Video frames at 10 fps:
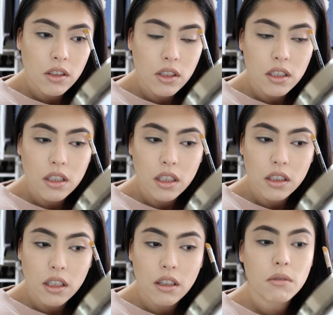just like
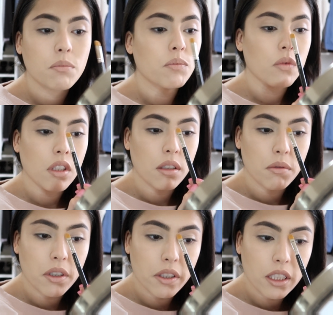that. And
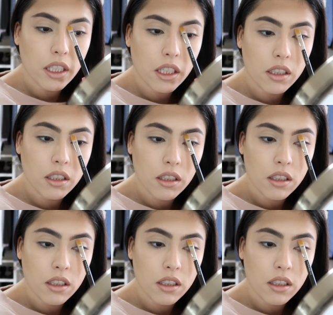very like,